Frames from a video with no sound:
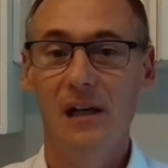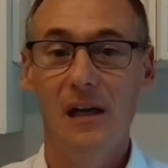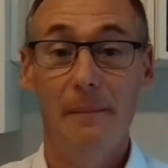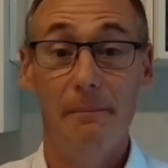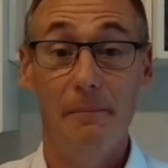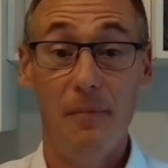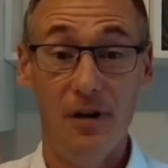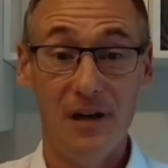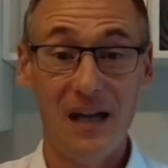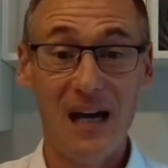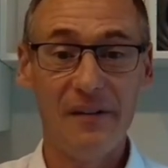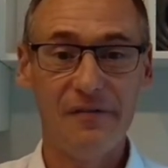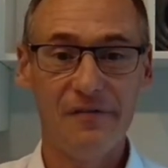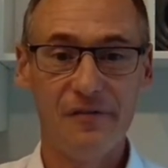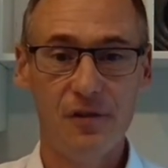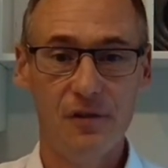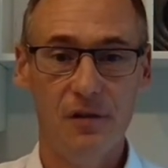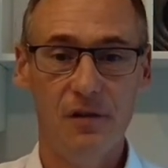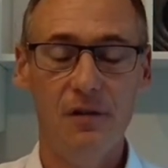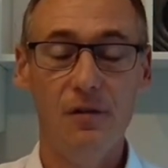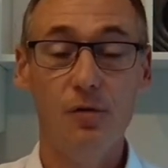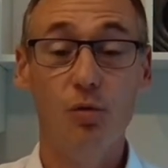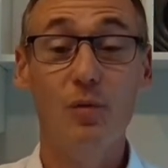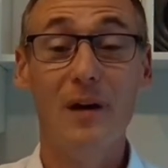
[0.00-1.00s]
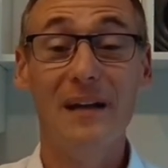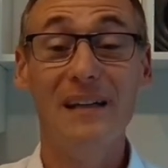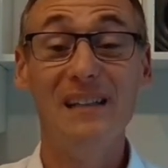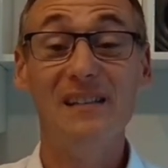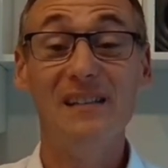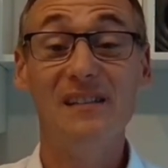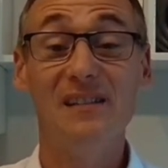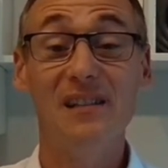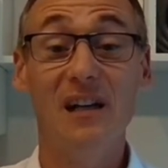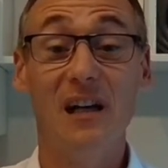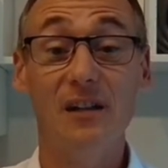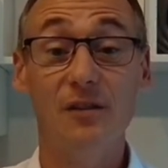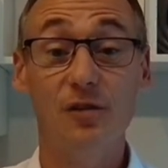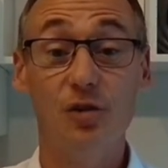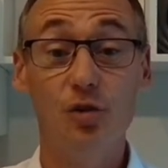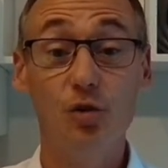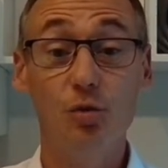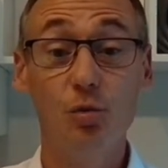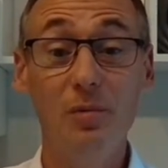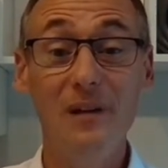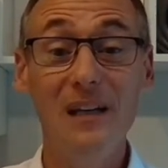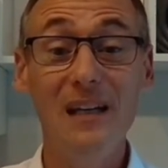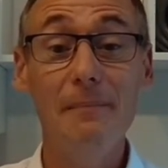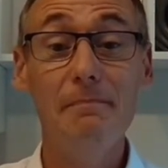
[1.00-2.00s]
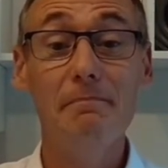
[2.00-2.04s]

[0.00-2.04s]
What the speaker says: But after, when he starts to really